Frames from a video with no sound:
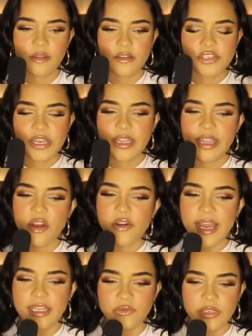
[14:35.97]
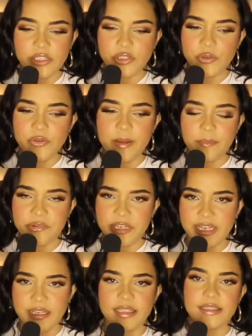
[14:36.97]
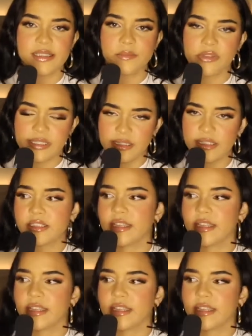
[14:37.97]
checking out Act 22 and putting it in simple English.